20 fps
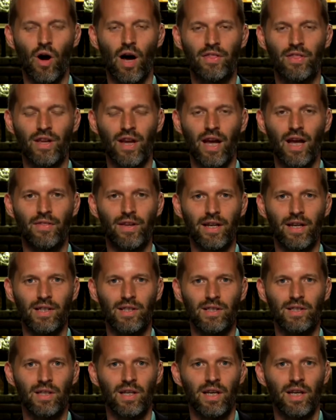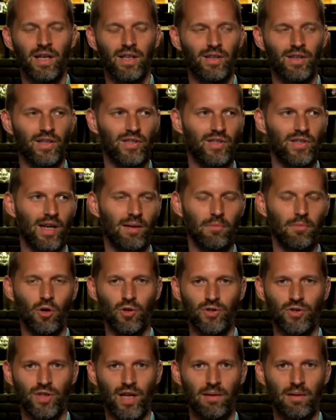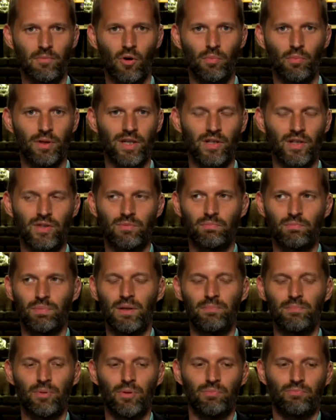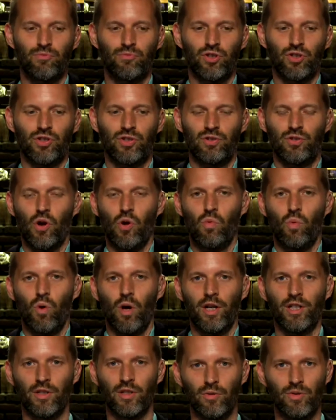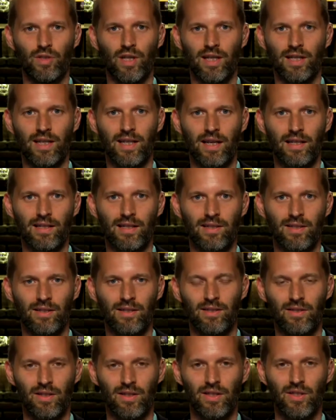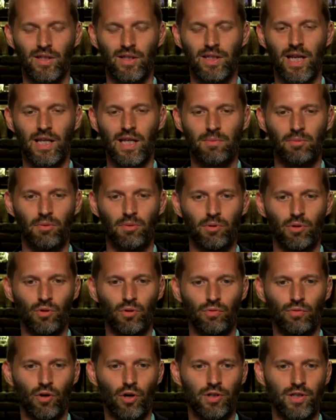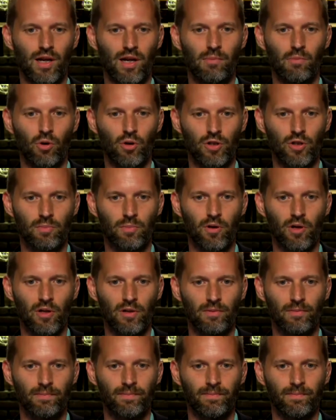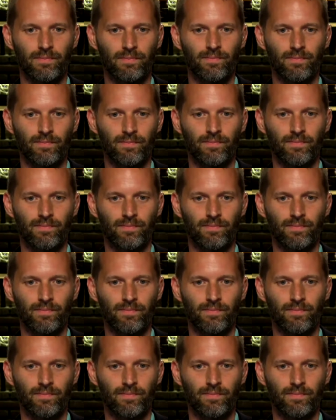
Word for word: I think I think it's the same old same old because people just don't want to use antennas. It's it's a desperate maneuver on Time Warner's part.